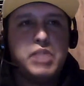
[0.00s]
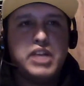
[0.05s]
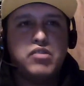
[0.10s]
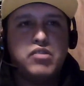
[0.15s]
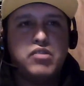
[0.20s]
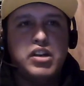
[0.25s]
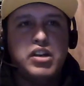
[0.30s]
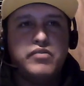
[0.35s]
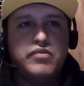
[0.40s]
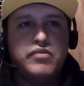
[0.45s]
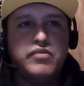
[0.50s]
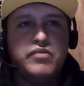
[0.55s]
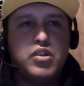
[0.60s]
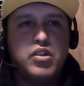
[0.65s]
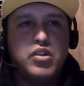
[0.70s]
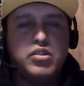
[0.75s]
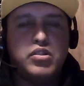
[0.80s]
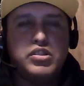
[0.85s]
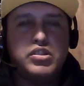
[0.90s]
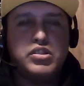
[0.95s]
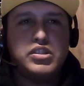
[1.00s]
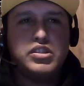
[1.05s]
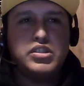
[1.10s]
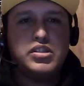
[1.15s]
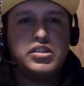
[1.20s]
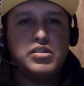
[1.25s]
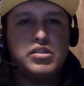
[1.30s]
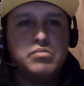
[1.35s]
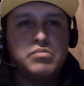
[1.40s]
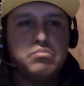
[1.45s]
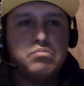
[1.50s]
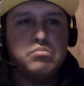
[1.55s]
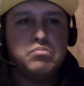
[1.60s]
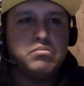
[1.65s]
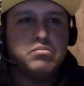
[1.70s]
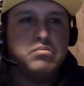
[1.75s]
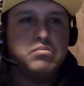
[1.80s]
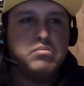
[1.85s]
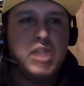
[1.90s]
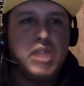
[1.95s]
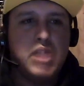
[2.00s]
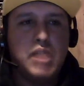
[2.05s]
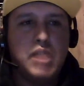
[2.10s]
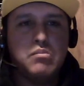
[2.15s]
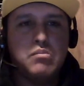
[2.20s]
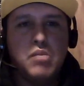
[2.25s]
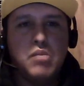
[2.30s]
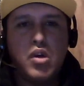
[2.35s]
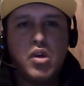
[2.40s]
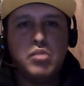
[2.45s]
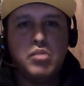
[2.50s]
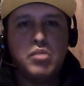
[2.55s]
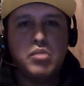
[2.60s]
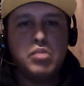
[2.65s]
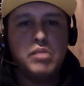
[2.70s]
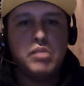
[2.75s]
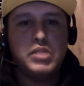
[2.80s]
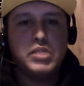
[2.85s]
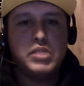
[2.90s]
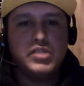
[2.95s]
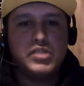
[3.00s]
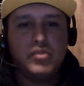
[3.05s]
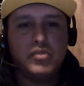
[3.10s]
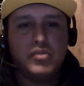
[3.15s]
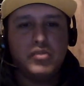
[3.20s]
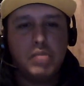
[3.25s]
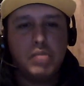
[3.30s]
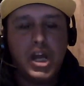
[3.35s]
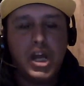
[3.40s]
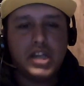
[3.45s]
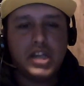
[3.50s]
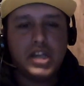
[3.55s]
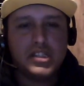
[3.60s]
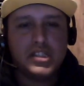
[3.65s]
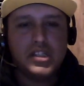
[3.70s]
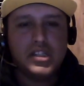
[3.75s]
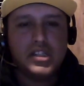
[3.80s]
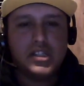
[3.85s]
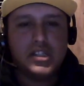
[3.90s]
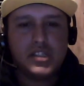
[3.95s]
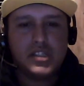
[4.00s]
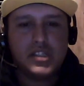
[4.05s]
grand finalists and minor premiers from last year.